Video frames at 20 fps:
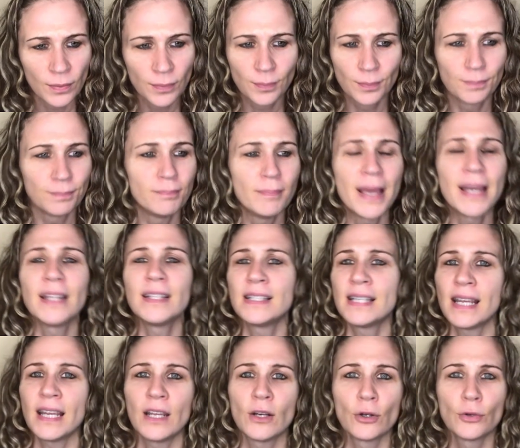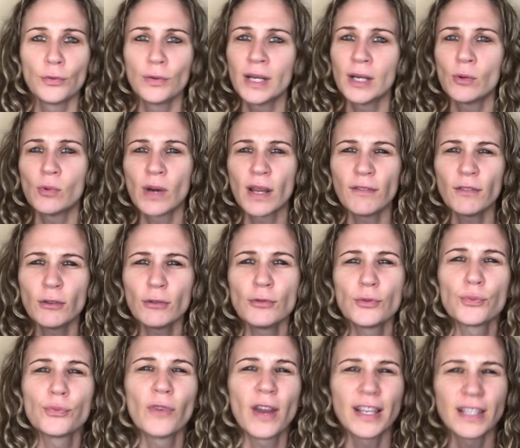meditate or read, whatever's
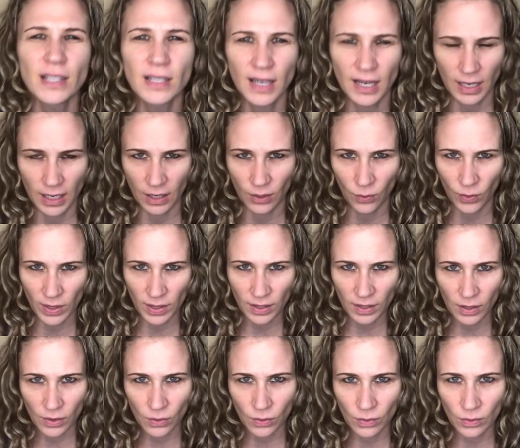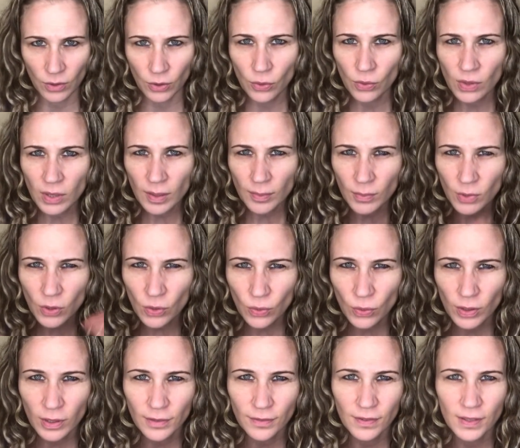resonating with you. Do some
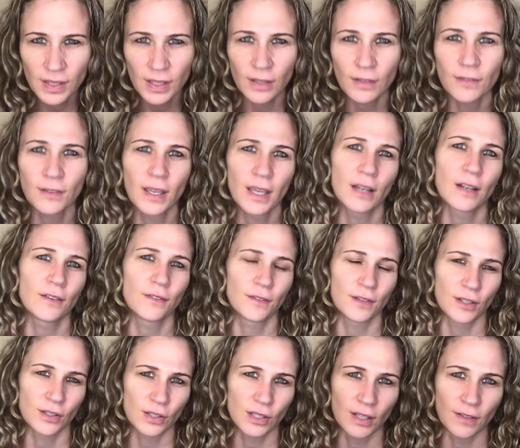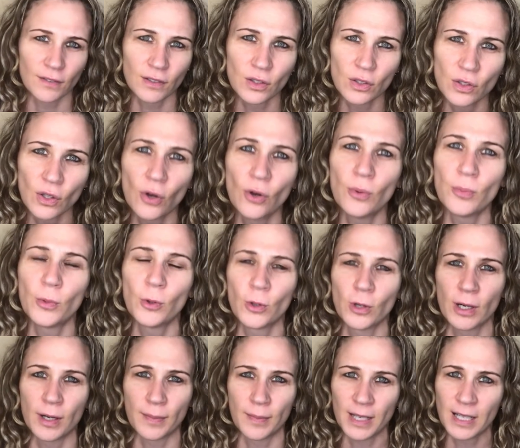sort of self-care for yourself. It's so
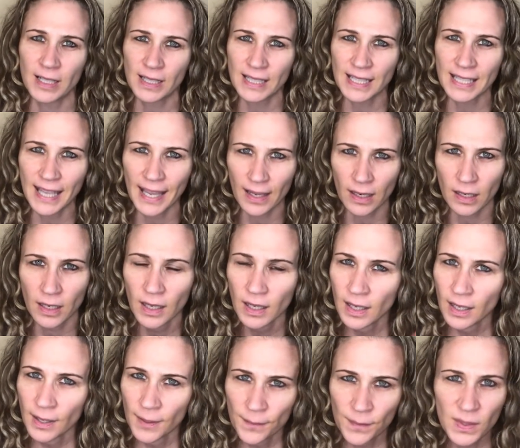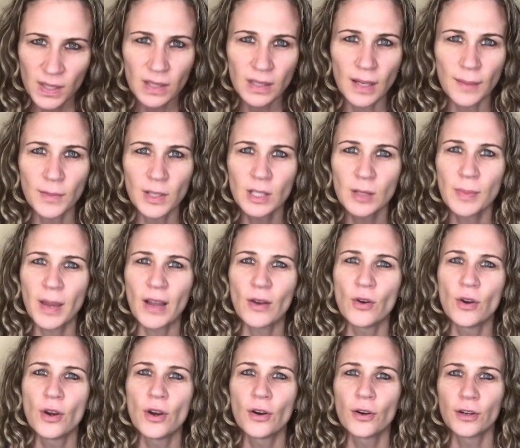important because, again, the stomach is about
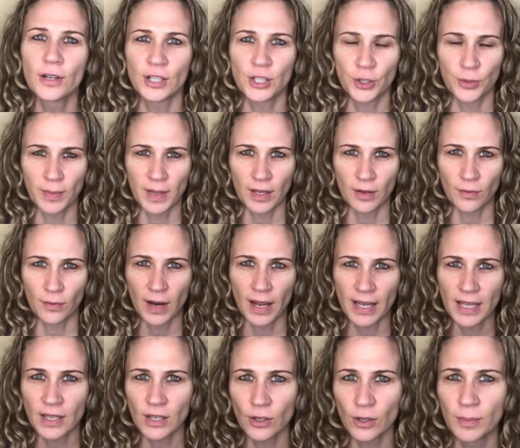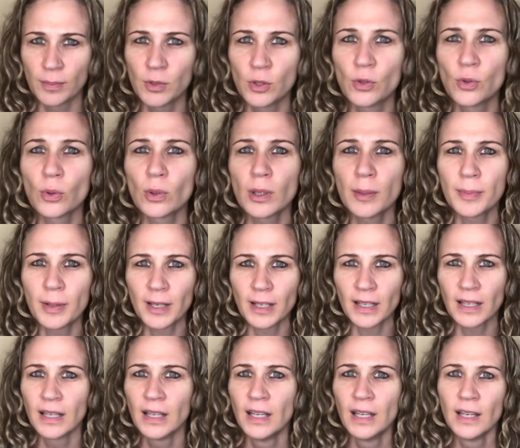nourishment, right? You're
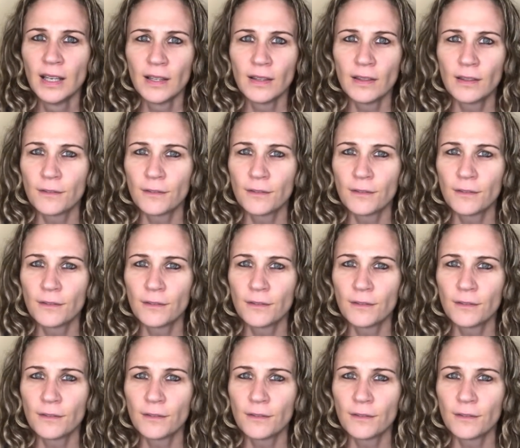absorbing the